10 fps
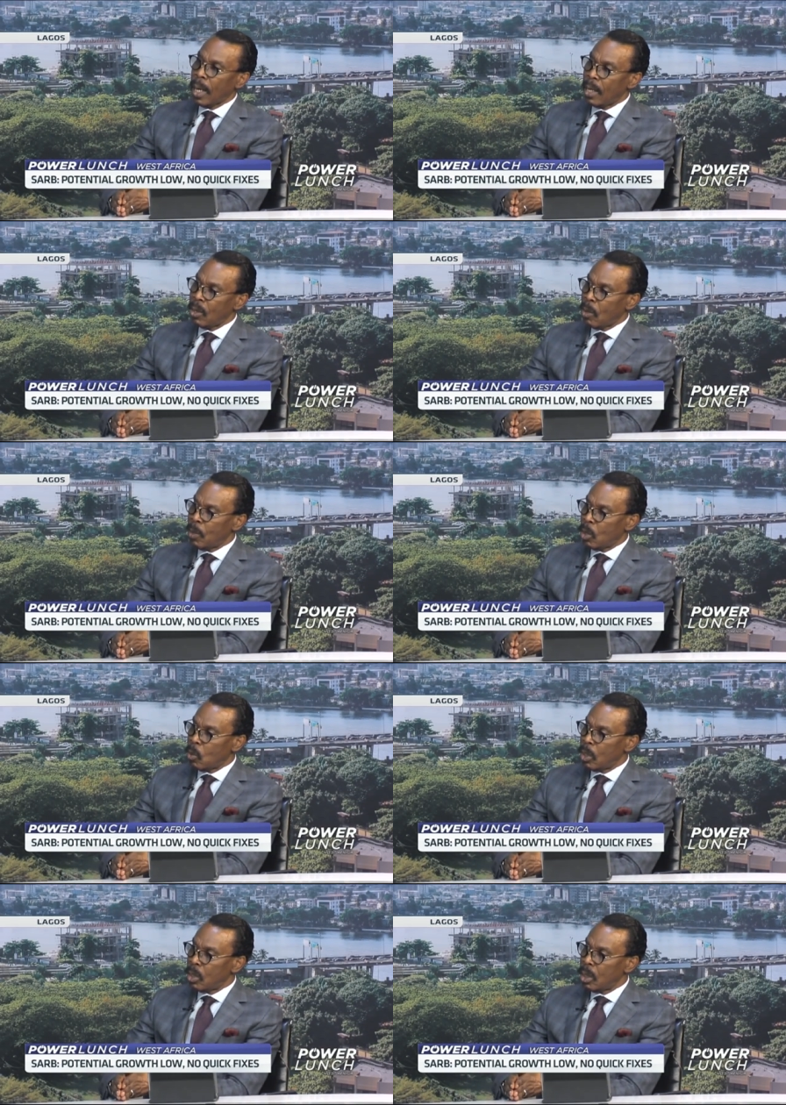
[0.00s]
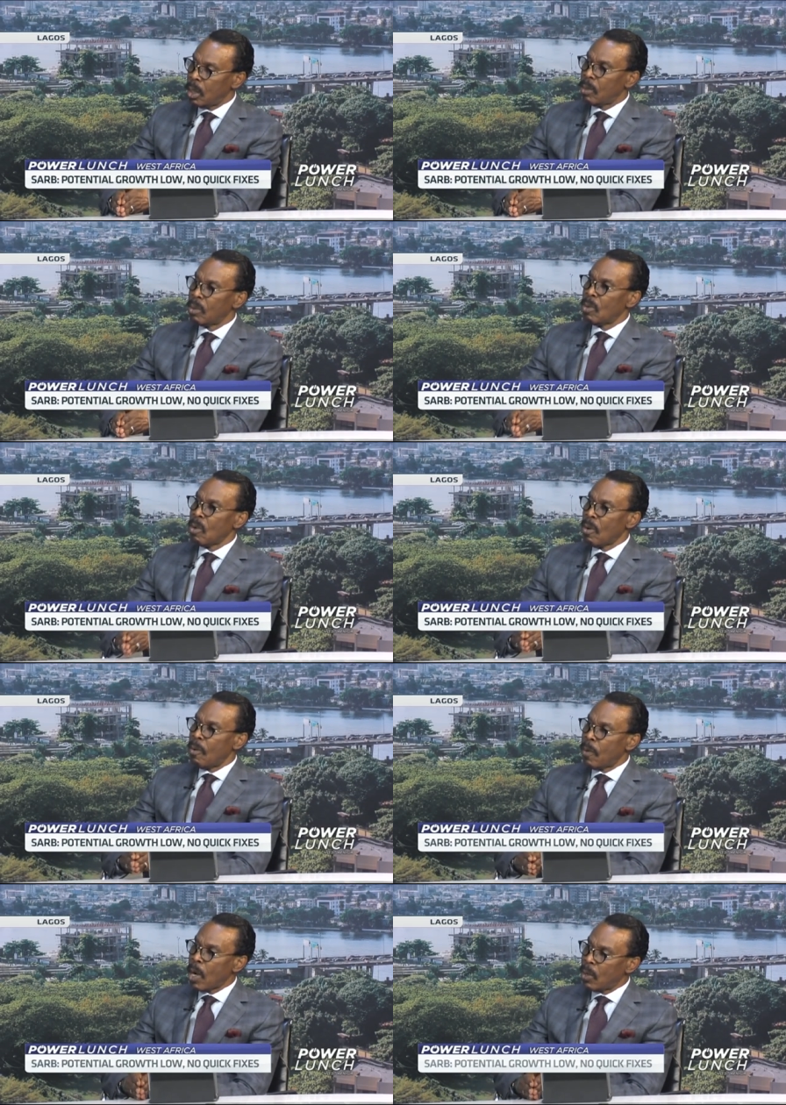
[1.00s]
high income inequality,
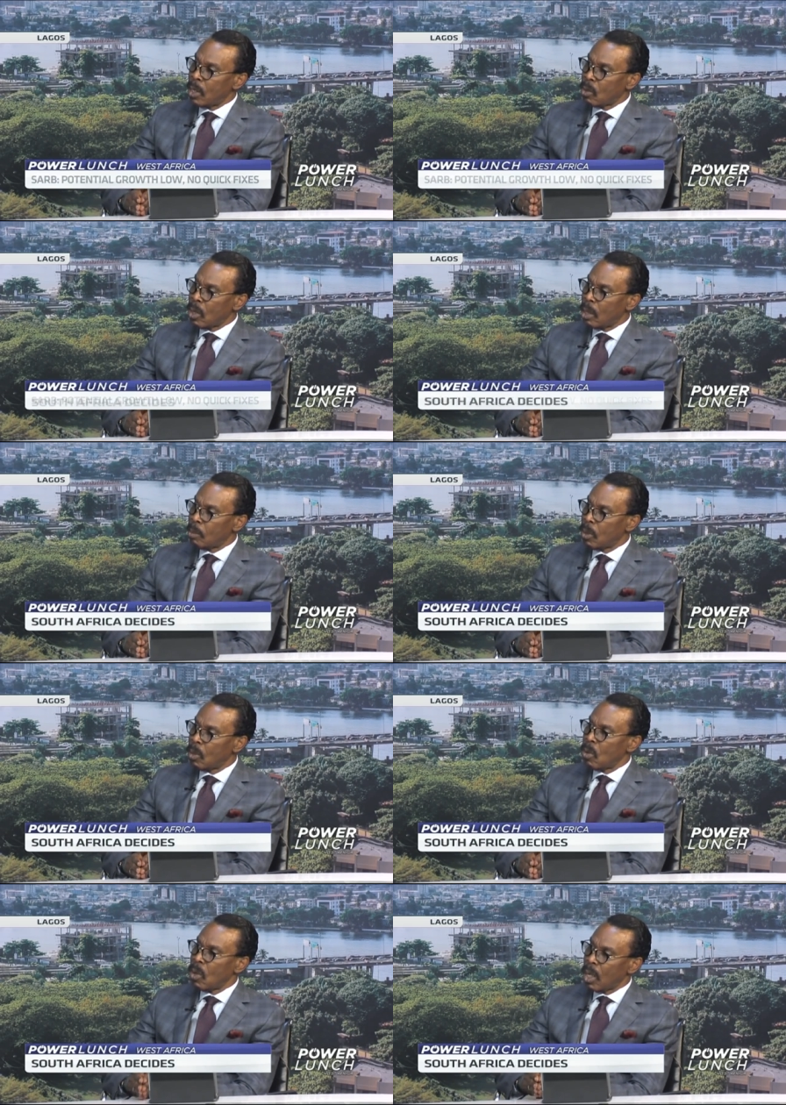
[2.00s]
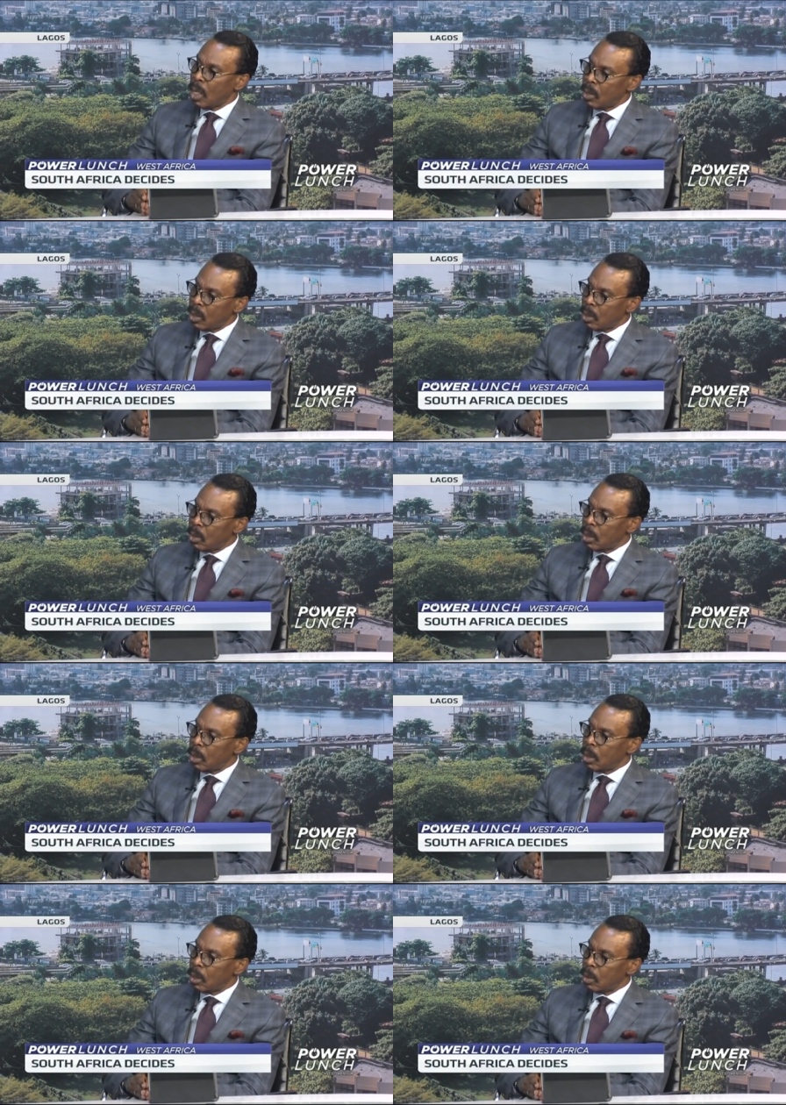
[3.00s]
violent crime, and
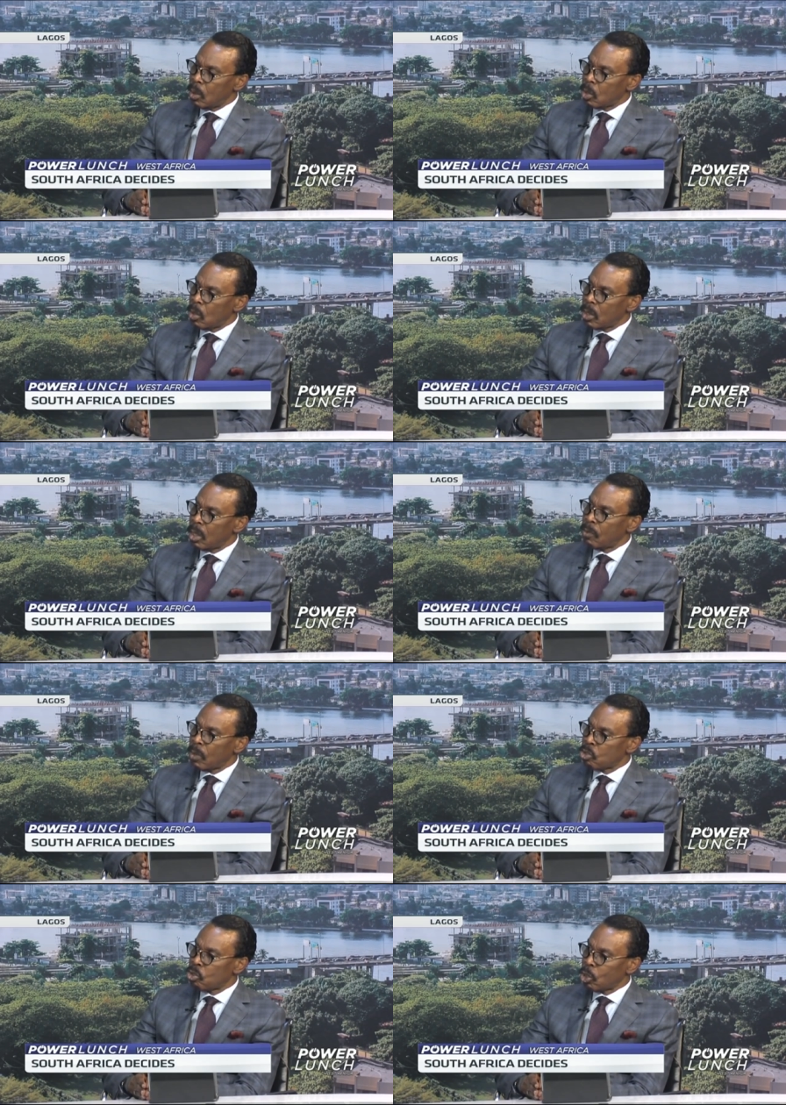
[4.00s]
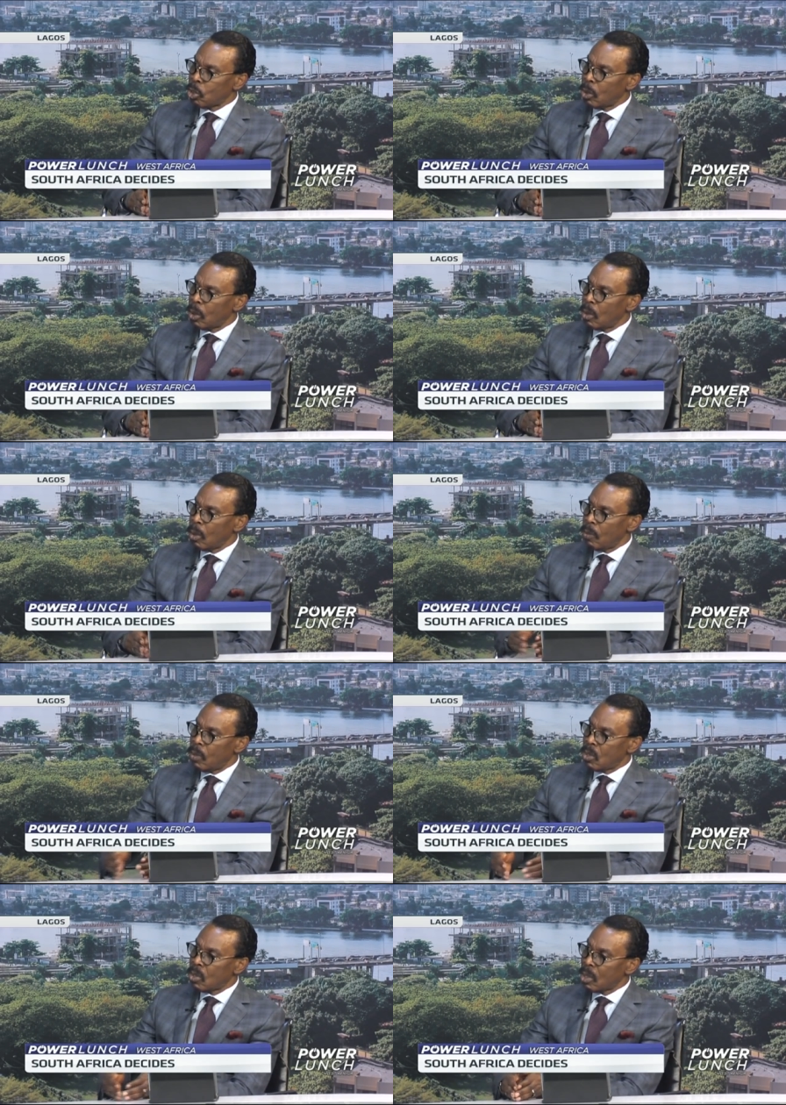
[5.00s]
uh, deteriorating infrastructure.
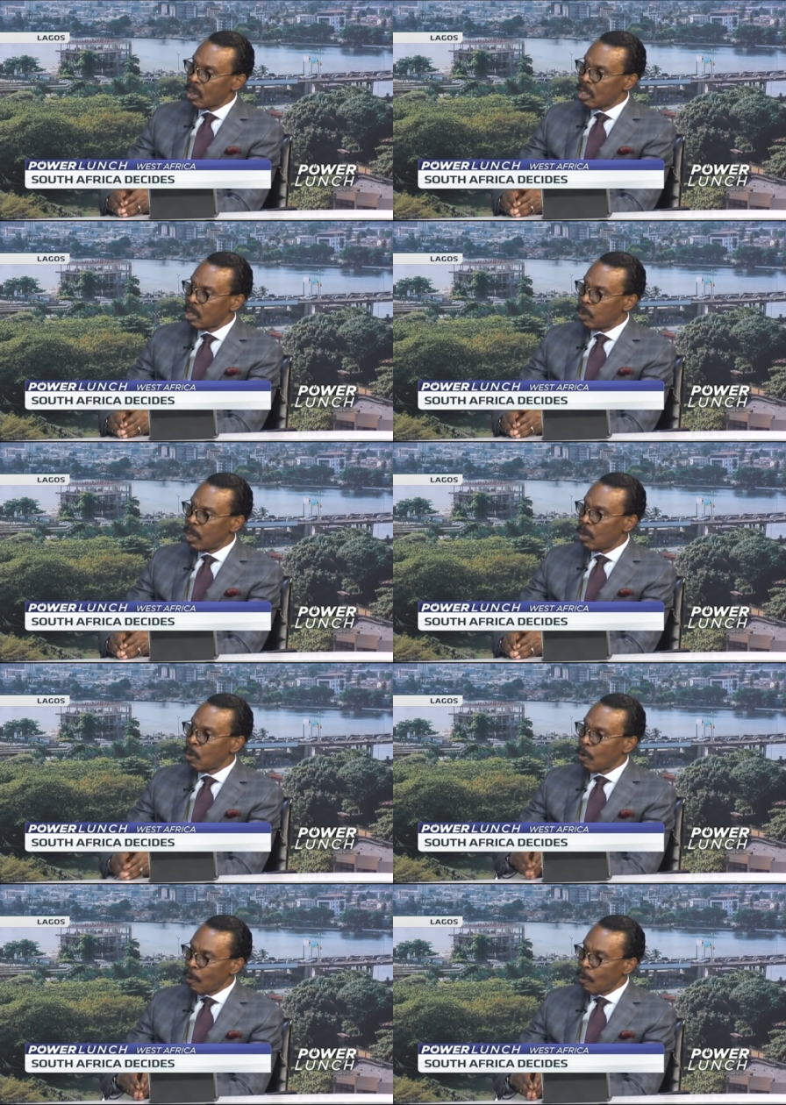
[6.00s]
This is a recipe